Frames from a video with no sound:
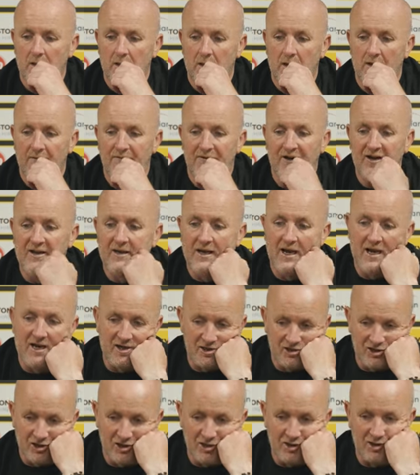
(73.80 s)
I think
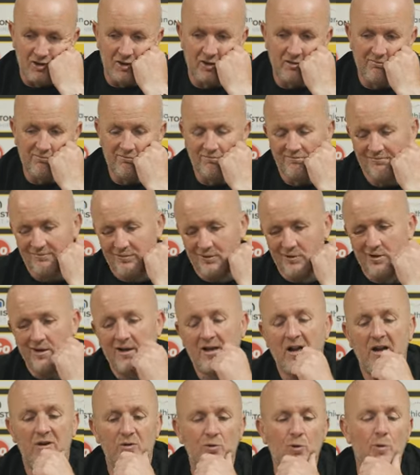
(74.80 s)
that's us, and we're
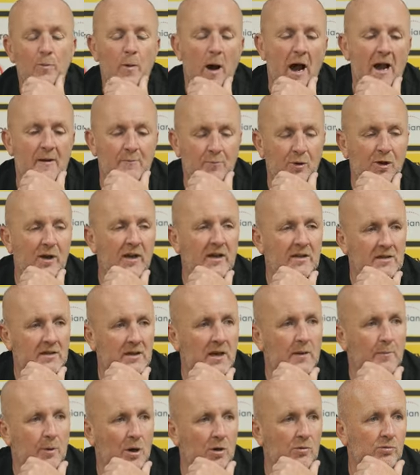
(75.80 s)
in a no bad place
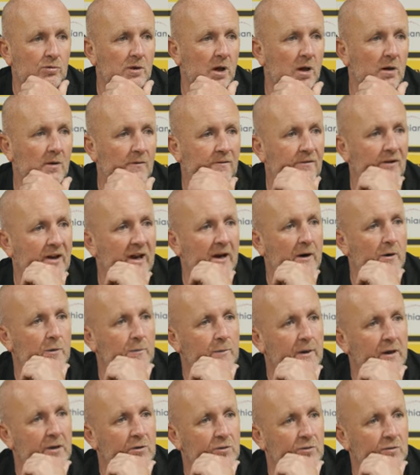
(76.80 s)
in the build up for the
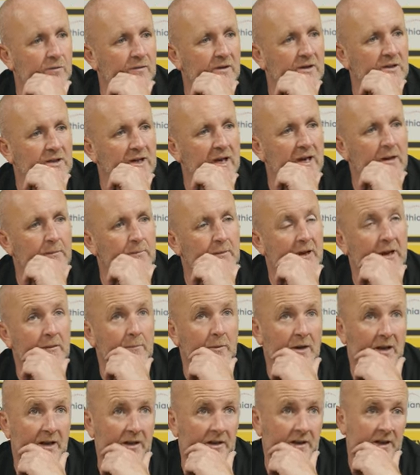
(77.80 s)
Albion Rovers game.
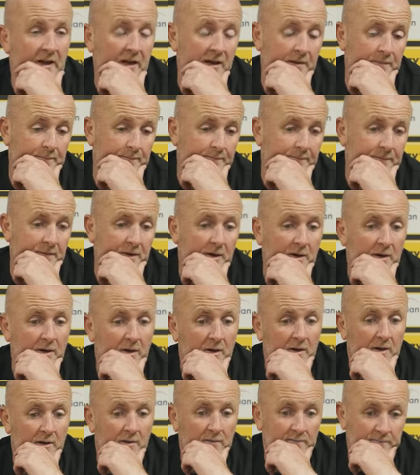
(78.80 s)
Then we're into
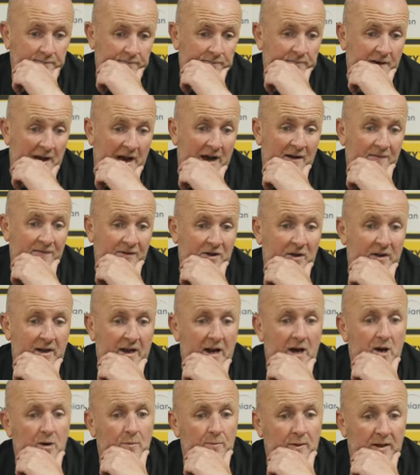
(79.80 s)
after
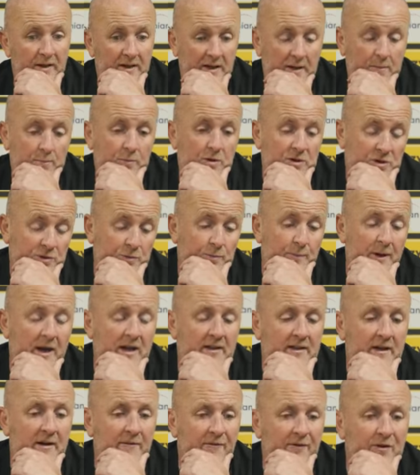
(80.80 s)
the Albion game, which will be
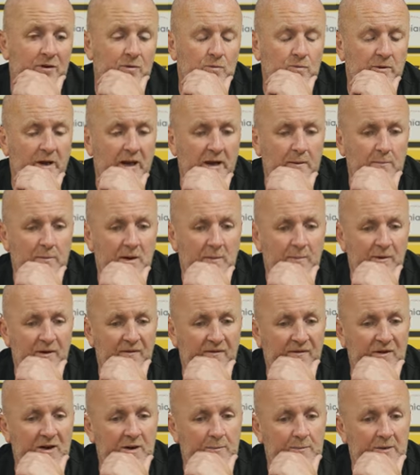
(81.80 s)
a difficult game to be
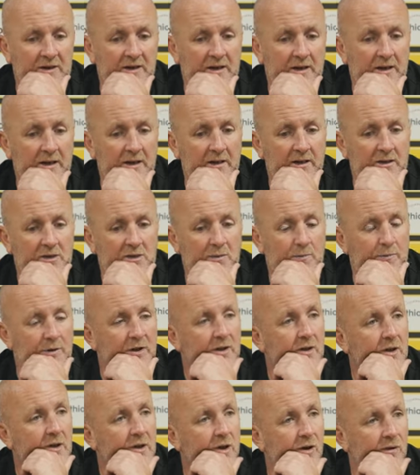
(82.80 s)
fair, but you're into some
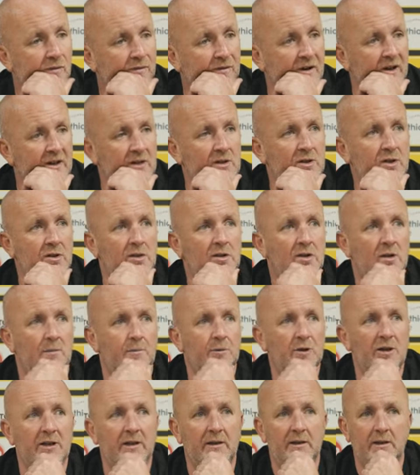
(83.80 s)
really tough fixtures. You're
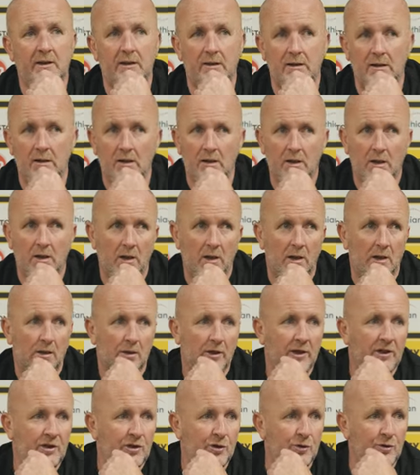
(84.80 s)
playing the
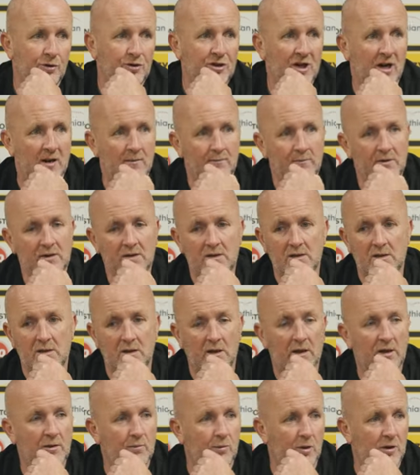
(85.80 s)
League 2 champions,
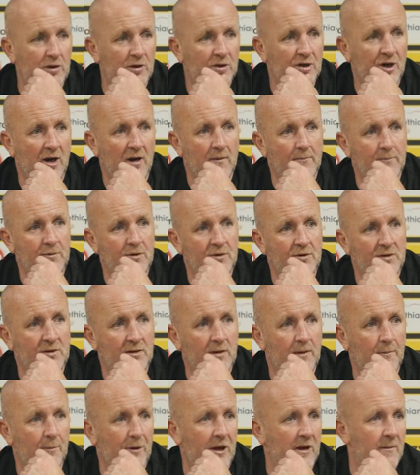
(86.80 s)
the League 1 champions
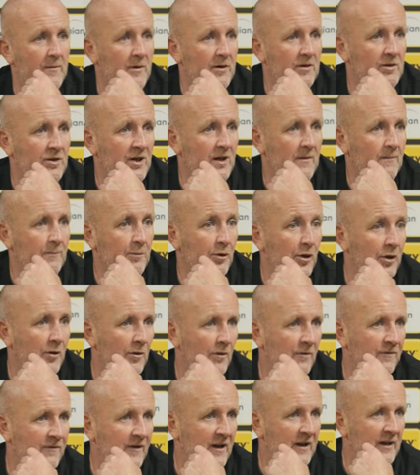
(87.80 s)
and the Premiership
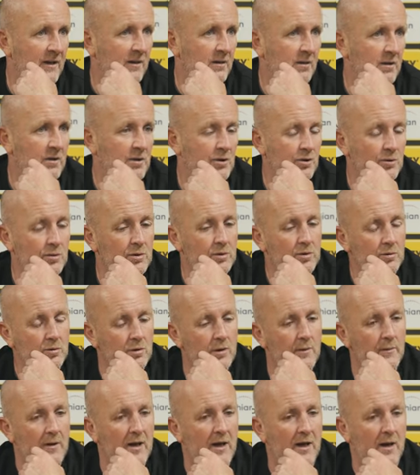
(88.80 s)
playoff finalists, so it's
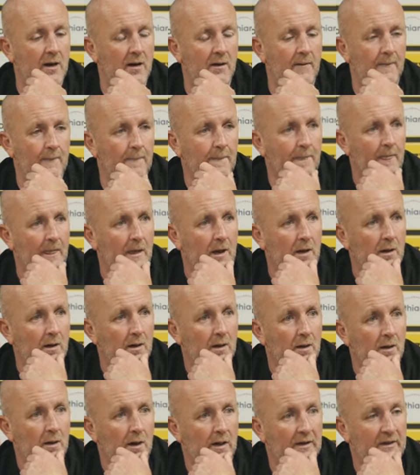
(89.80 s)
going to be
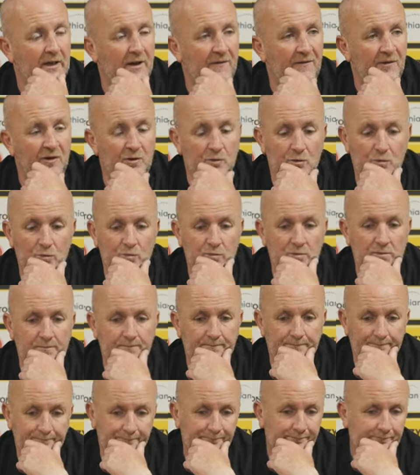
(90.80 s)
a difficult
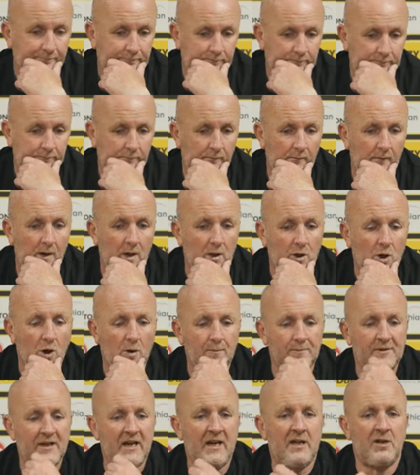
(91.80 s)

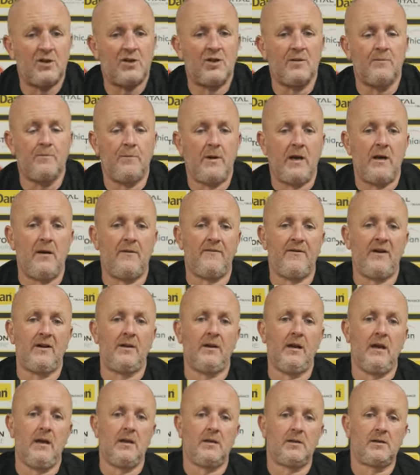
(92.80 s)
cup section. But I
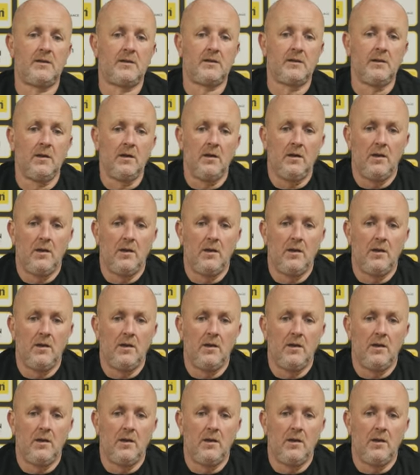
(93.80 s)
think that's,